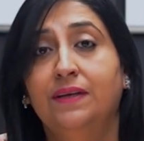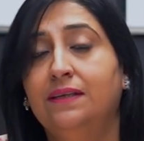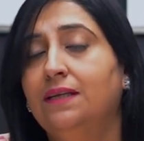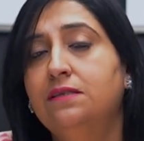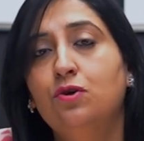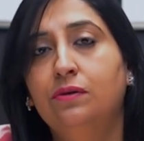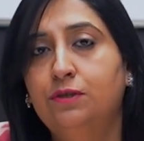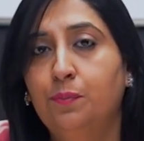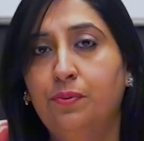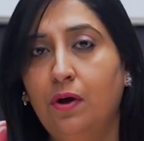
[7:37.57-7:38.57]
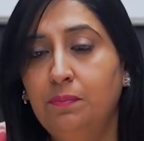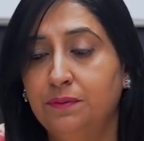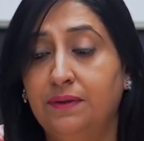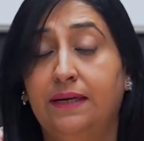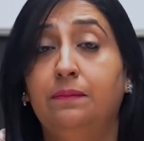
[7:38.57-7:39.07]
And that solves a
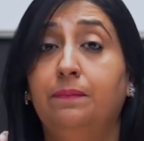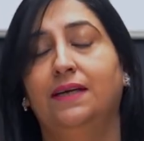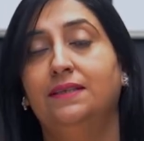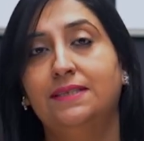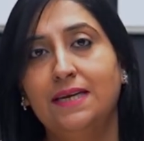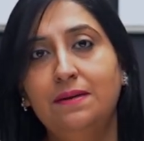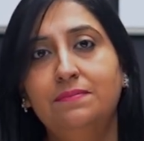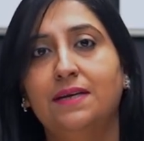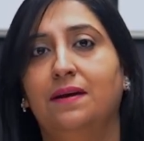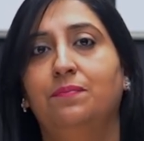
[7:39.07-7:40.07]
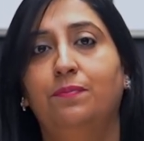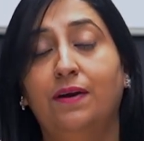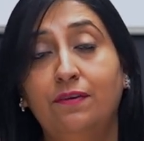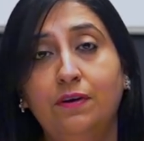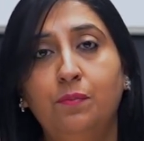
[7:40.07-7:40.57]
problem. And at the same time,
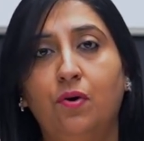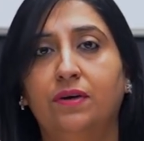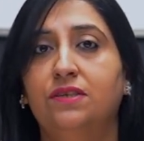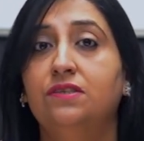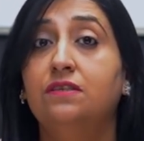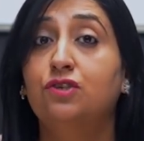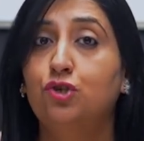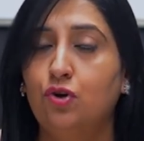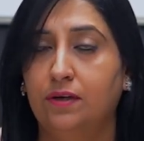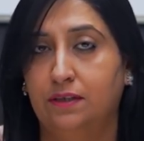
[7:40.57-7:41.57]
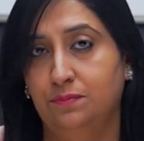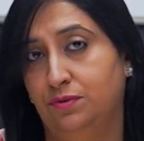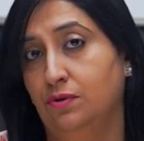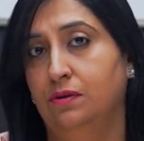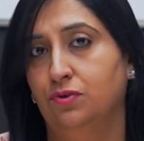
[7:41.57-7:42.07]
private mortgage is a short-term
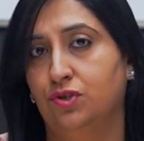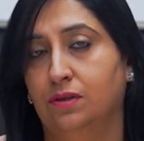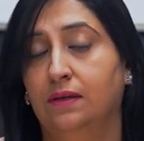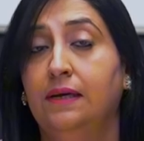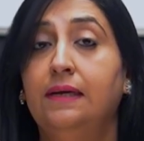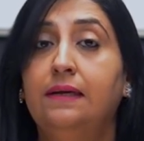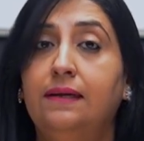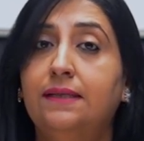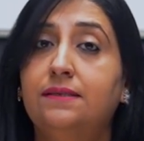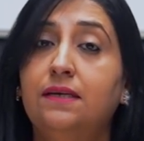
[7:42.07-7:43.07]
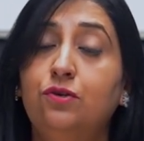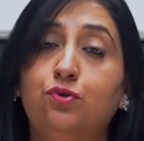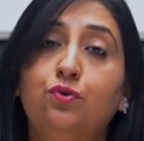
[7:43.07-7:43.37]
solution. Let's say you